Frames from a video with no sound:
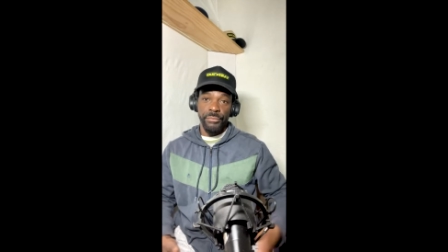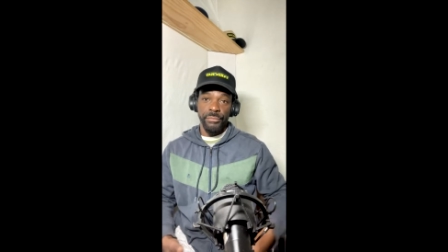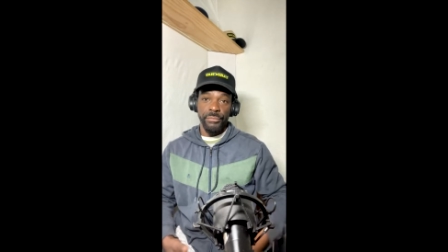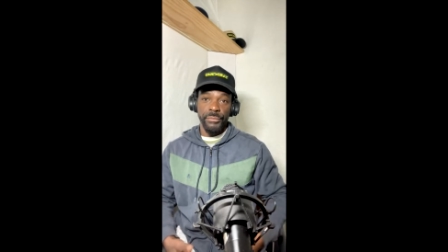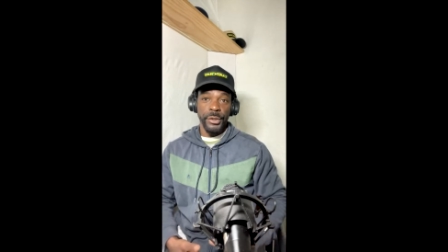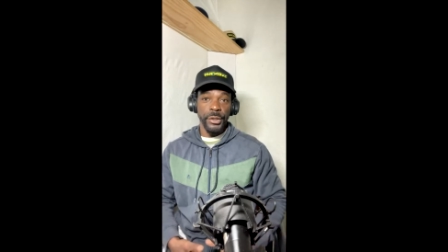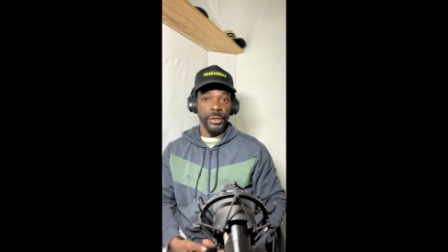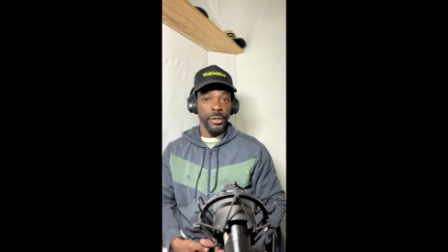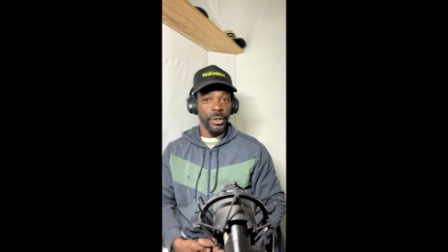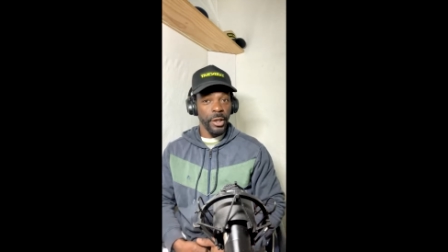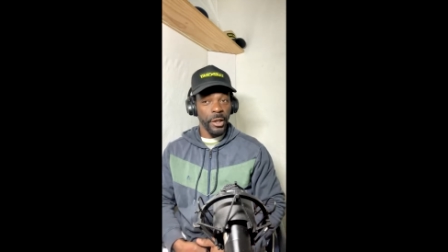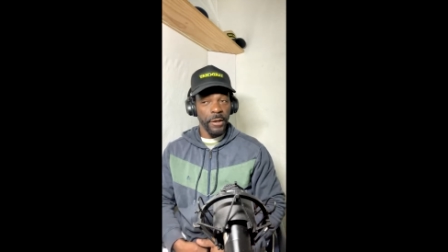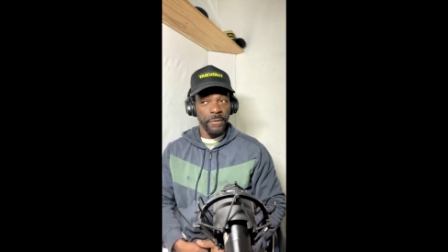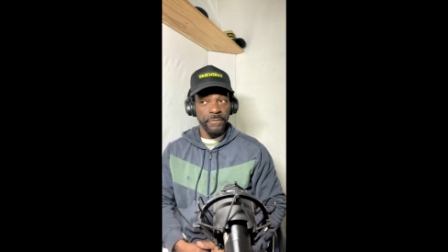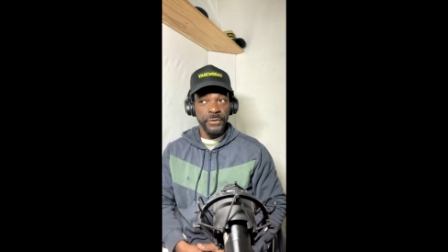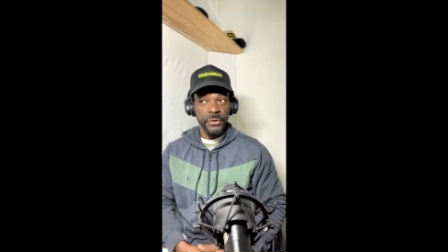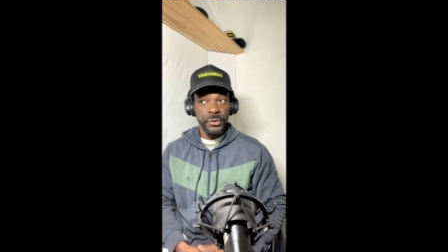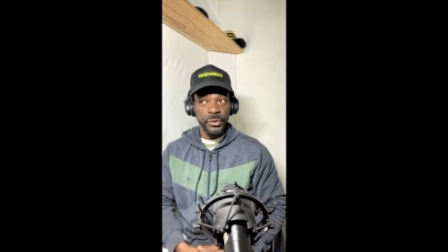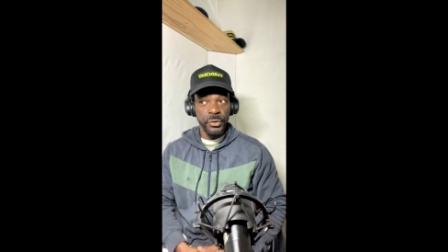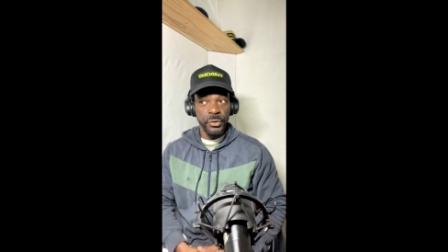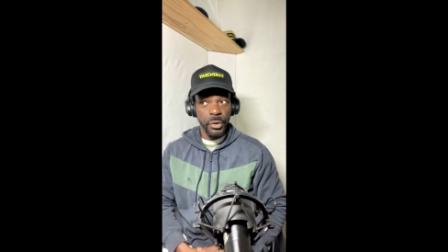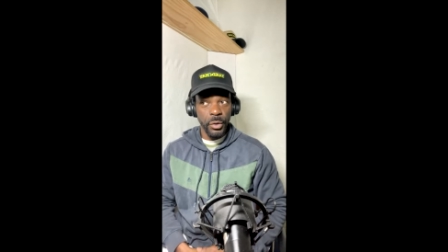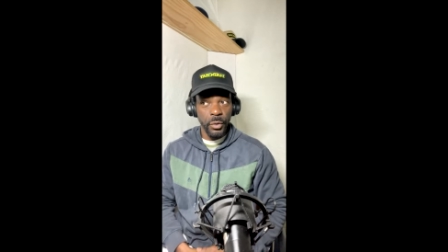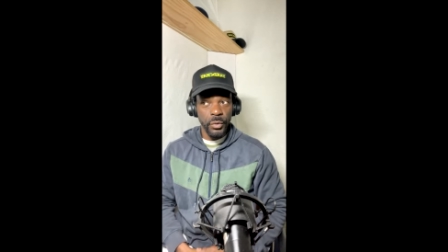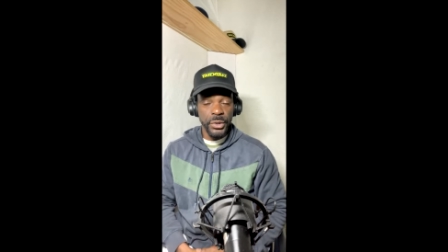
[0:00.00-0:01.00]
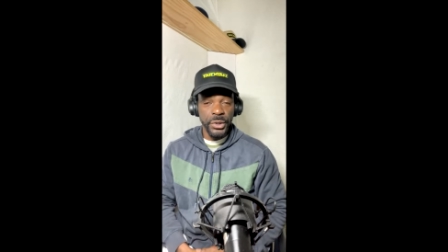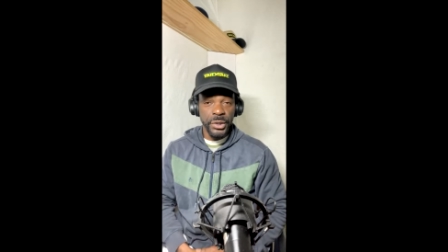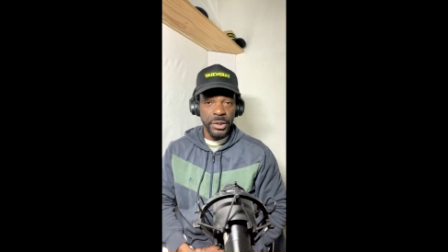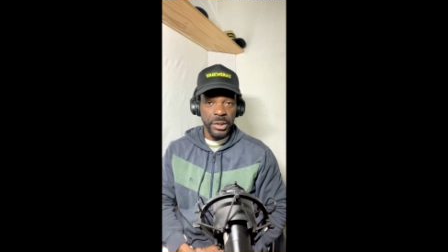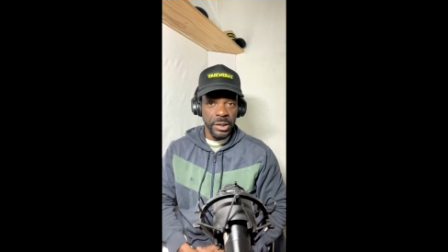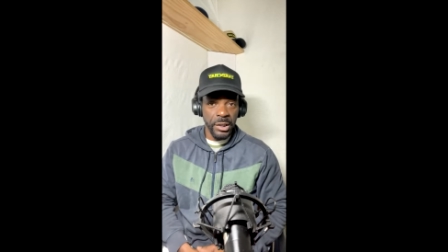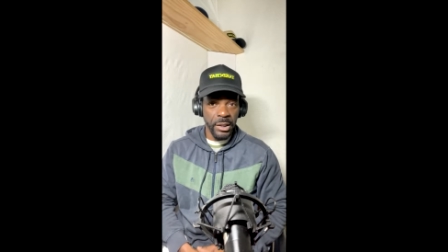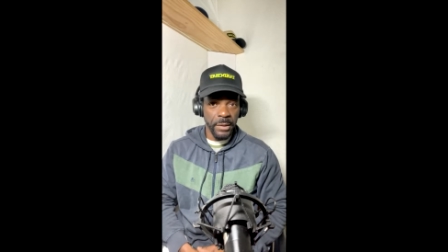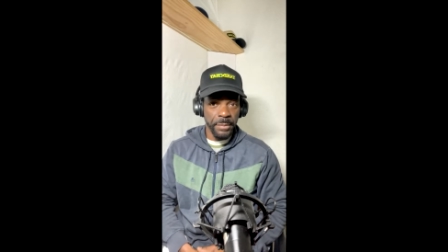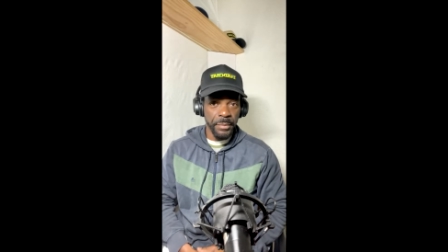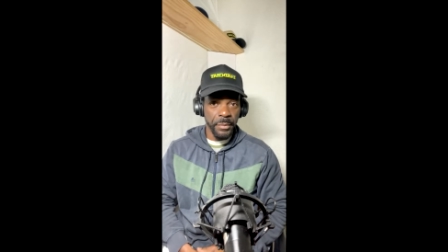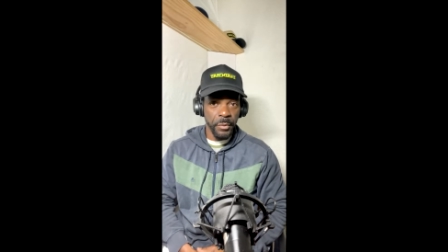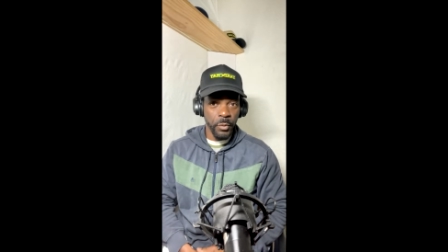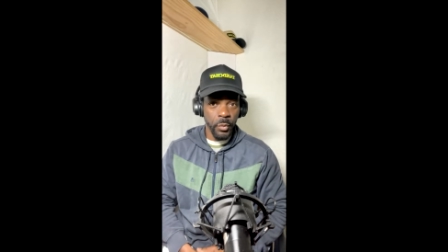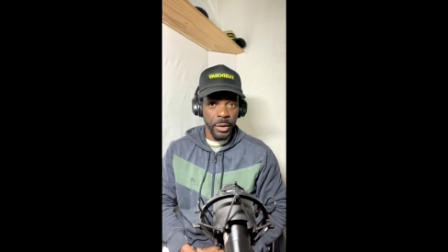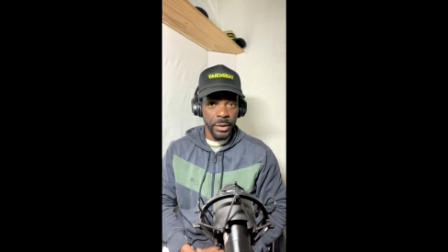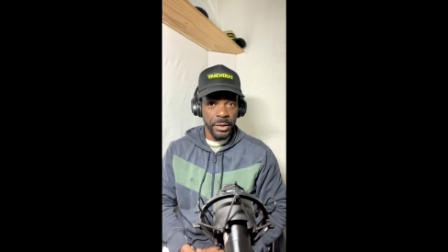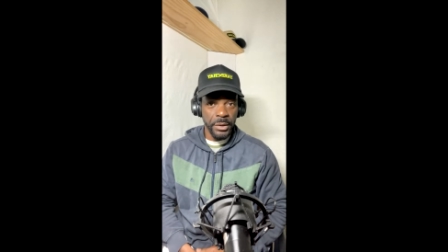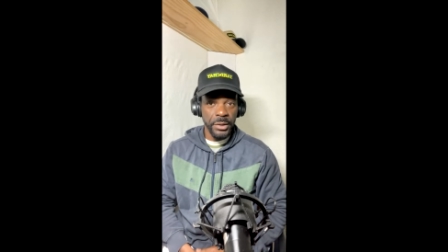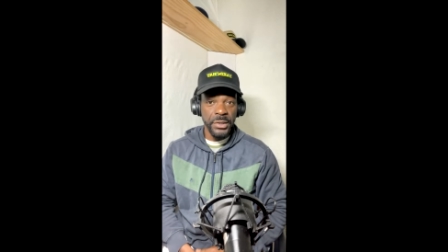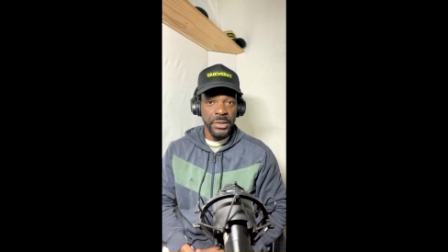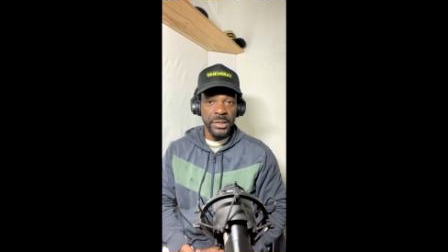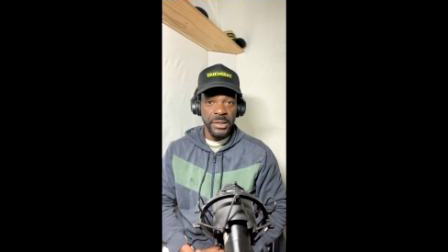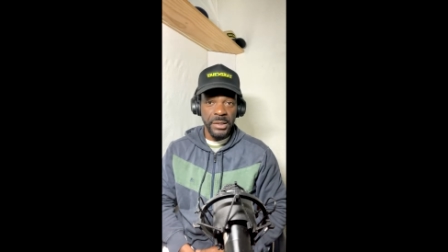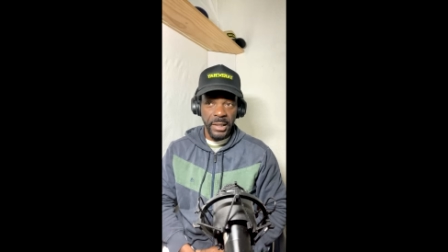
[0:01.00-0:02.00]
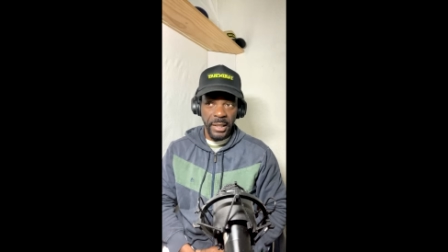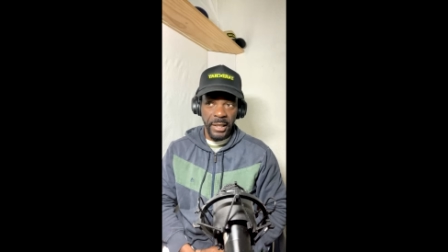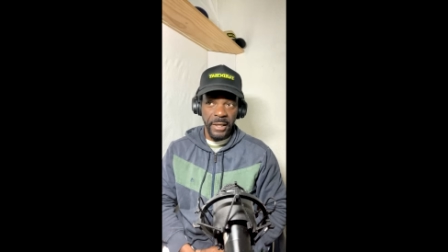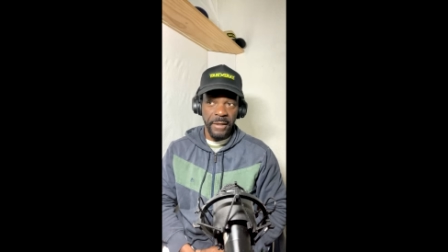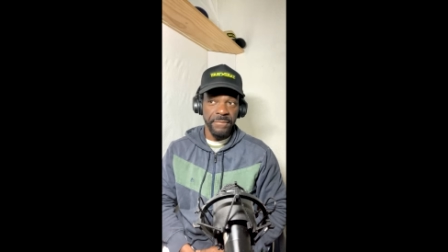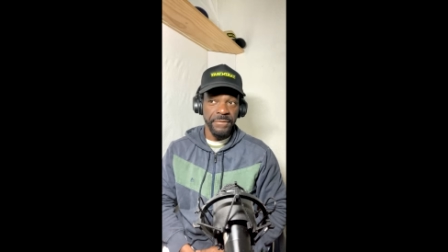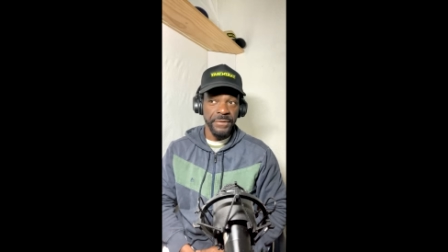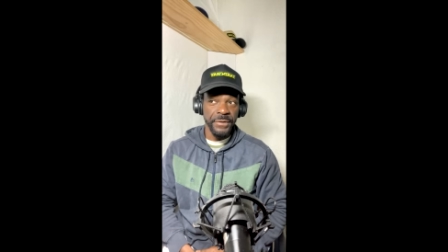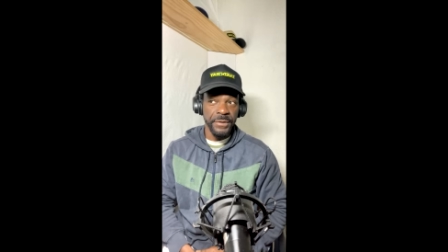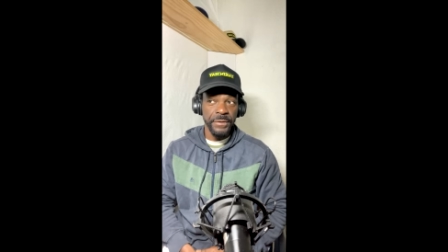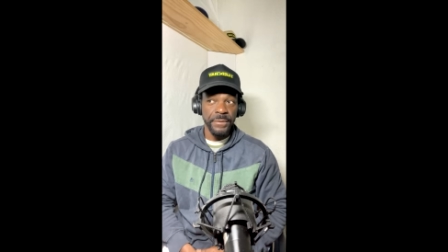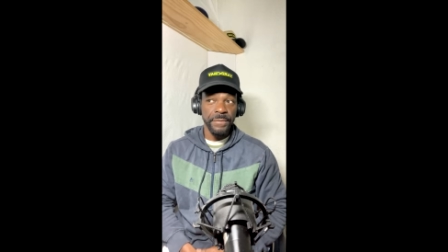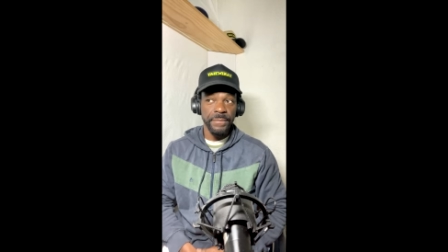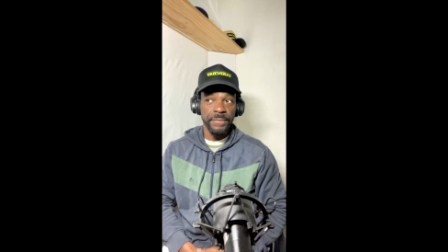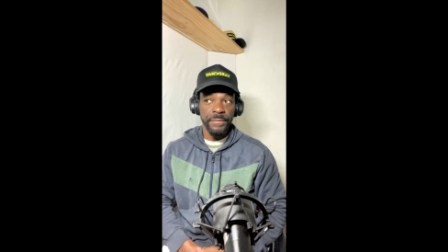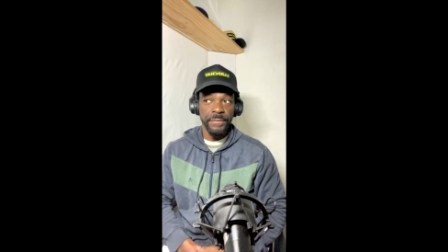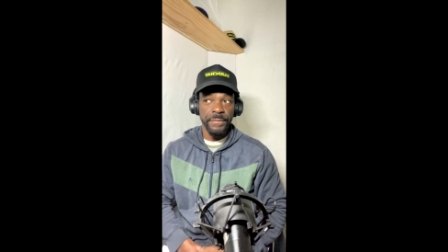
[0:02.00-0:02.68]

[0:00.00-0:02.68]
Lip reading: loved to go sleep with the slaves.